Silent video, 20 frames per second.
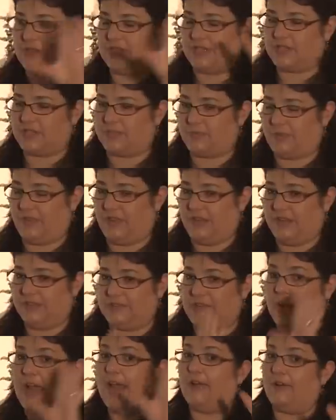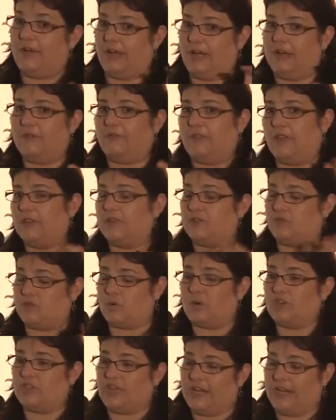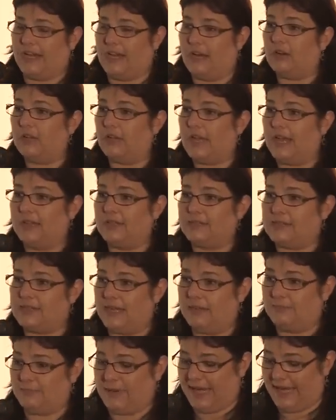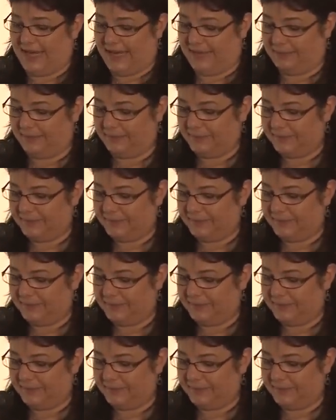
deals with the entirety of the Georgia and Carolinas campaign.